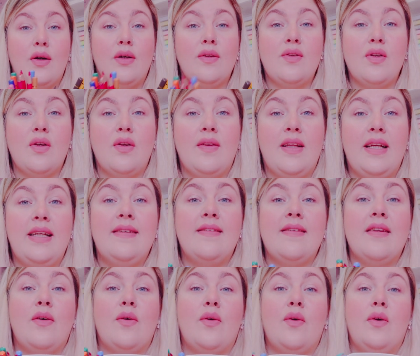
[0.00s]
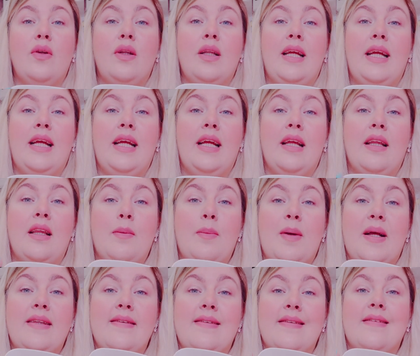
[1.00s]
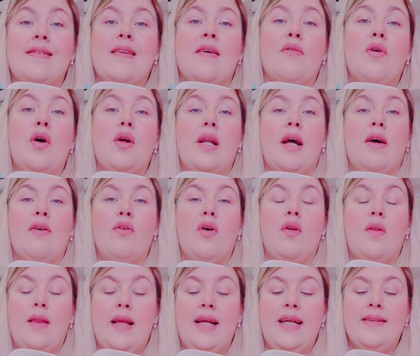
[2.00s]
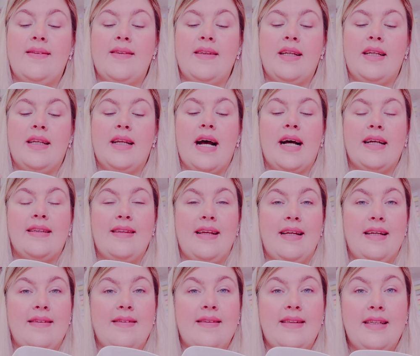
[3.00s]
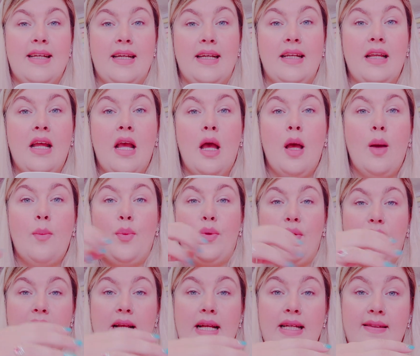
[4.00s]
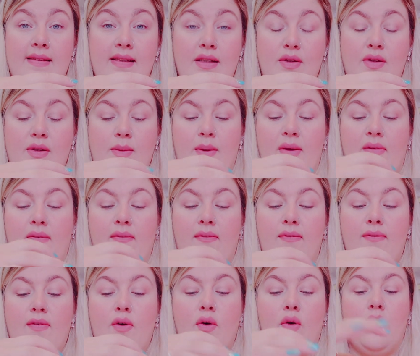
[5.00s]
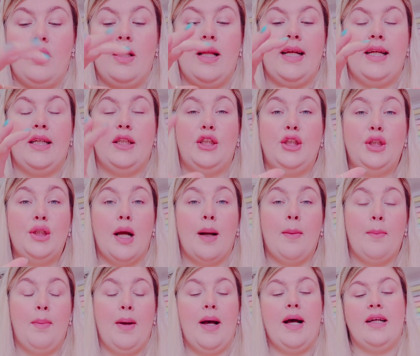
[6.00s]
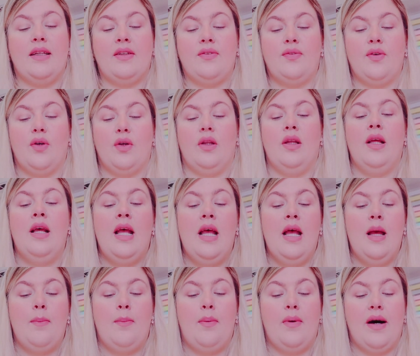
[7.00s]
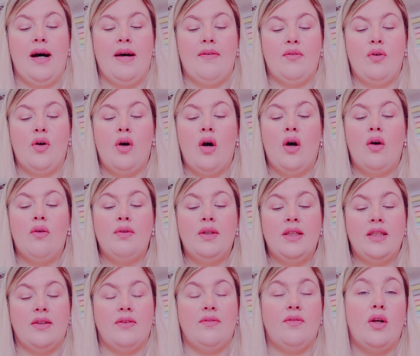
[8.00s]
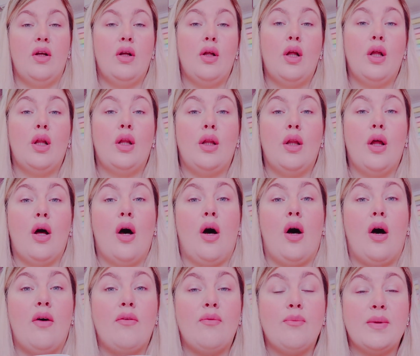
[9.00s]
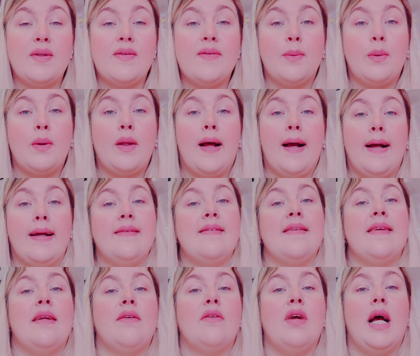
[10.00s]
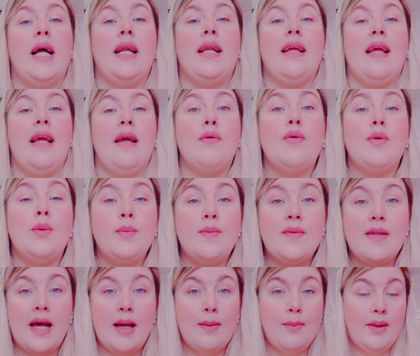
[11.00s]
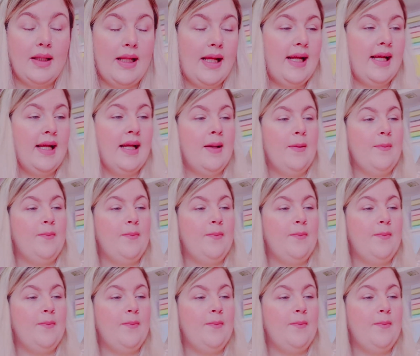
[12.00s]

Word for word: Also, these are only the pencils I've got now. I've got these in an Arteza tin, but this used to be full, like jam-packed full. But I've got rid of a lot of my supplies and I kind of gave them to Emily.